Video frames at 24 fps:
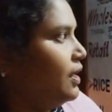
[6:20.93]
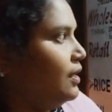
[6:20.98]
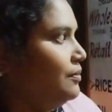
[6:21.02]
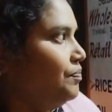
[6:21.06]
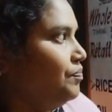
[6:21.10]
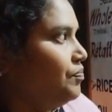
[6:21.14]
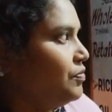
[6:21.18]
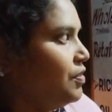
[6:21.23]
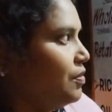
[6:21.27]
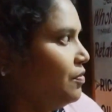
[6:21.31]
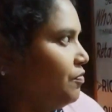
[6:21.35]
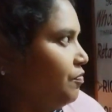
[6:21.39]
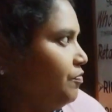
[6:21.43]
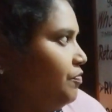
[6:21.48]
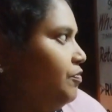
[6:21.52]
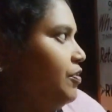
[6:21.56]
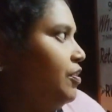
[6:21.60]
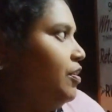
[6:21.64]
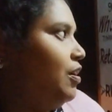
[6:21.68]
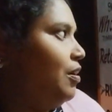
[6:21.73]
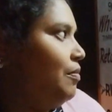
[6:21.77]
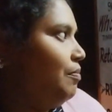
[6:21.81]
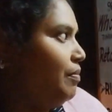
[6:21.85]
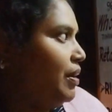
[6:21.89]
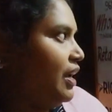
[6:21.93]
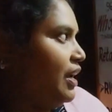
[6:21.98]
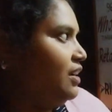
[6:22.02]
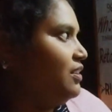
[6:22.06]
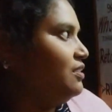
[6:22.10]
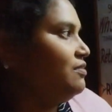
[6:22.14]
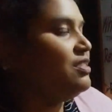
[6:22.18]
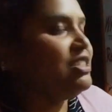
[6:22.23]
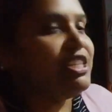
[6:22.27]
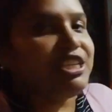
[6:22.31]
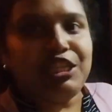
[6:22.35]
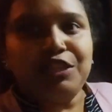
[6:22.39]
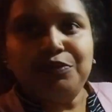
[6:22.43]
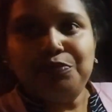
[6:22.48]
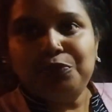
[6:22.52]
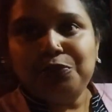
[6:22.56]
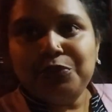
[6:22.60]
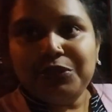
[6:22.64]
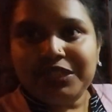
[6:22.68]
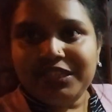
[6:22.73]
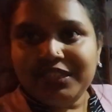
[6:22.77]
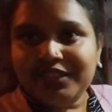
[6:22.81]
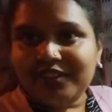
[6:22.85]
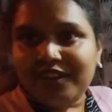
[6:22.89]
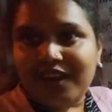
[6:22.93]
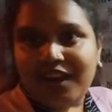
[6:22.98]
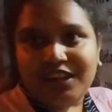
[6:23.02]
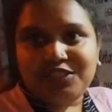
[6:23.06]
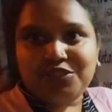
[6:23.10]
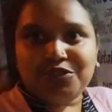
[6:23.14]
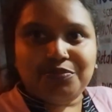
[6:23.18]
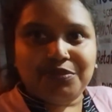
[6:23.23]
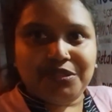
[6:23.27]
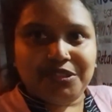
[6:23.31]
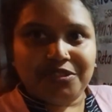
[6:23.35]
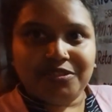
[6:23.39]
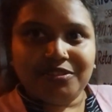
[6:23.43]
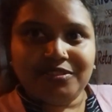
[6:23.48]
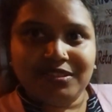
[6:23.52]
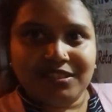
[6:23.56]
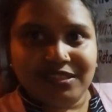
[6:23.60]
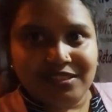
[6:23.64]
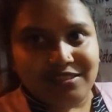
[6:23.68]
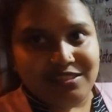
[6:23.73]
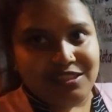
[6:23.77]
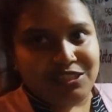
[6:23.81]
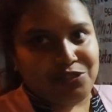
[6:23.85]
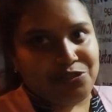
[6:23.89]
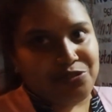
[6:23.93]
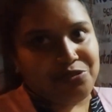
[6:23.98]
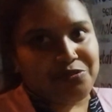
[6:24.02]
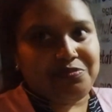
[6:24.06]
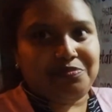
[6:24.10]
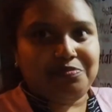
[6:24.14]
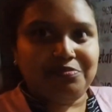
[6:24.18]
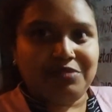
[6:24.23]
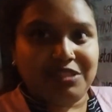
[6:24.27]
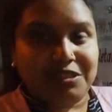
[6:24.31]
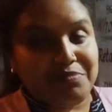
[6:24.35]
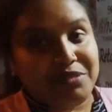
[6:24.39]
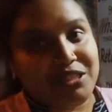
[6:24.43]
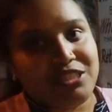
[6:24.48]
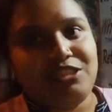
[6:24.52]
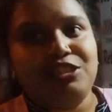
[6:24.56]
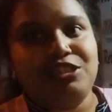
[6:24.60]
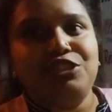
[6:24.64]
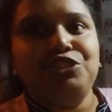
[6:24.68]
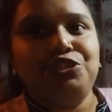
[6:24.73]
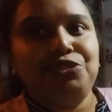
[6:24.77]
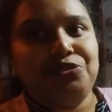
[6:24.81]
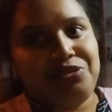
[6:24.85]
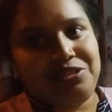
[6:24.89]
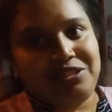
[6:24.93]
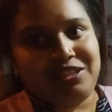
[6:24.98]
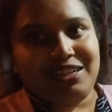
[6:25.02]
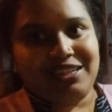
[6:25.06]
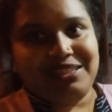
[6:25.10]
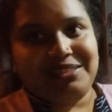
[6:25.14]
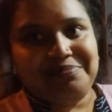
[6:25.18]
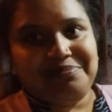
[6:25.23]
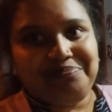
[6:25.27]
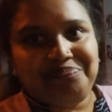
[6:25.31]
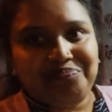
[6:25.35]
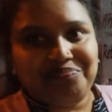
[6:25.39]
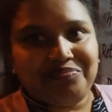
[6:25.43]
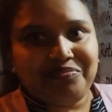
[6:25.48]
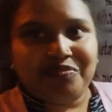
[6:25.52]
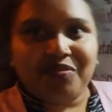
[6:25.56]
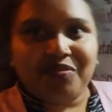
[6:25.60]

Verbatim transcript: Yeah. So main tikki puri and tomato slice they must and should try.